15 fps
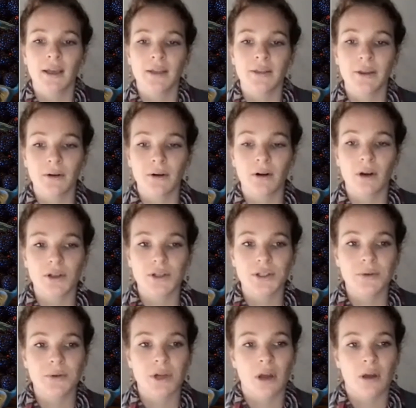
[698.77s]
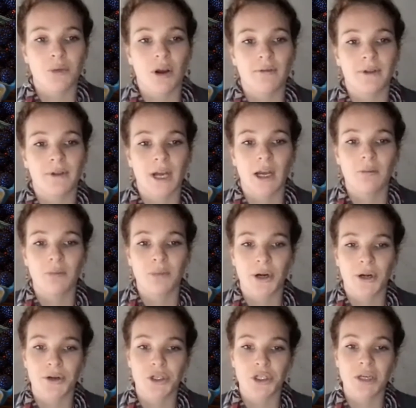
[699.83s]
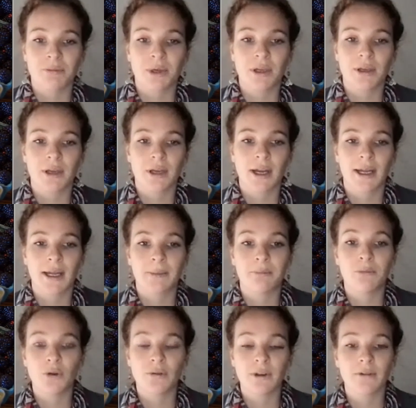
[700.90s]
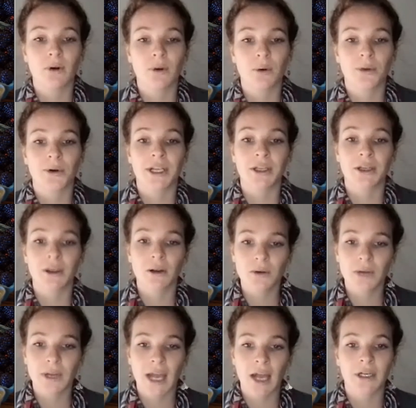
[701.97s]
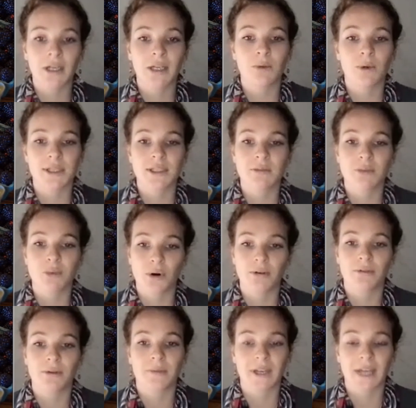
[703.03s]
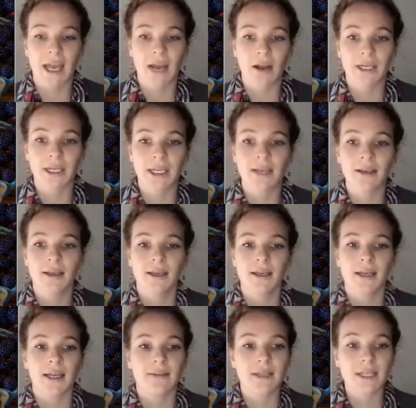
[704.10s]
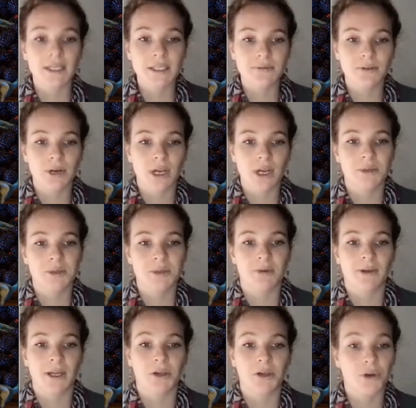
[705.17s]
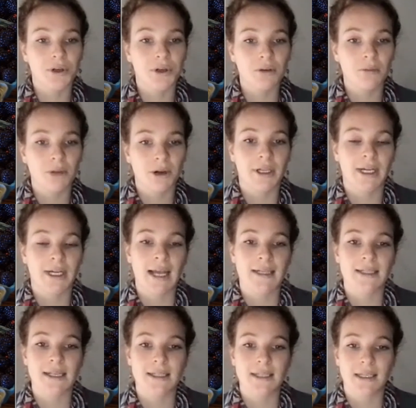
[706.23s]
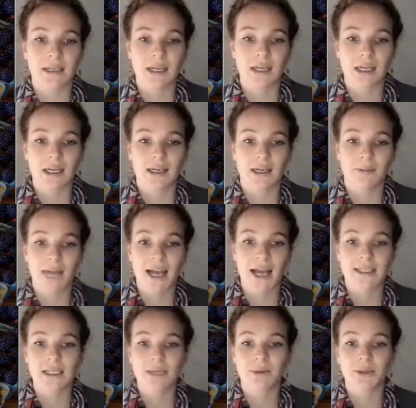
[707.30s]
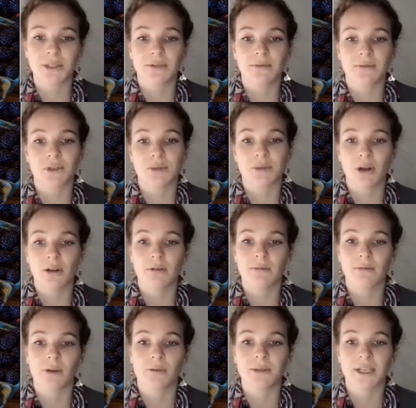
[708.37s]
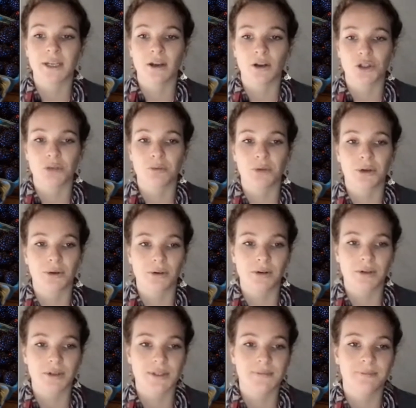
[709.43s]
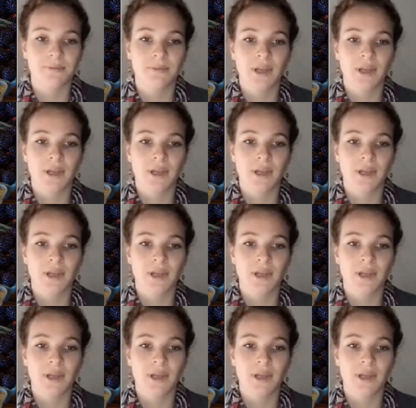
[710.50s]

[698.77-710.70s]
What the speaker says: There are also a nonprofit hub partnership moving forward in Yolo County with support from the county. And these food hubs provide critical market access and capacity building for smaller farms and entrepreneurs.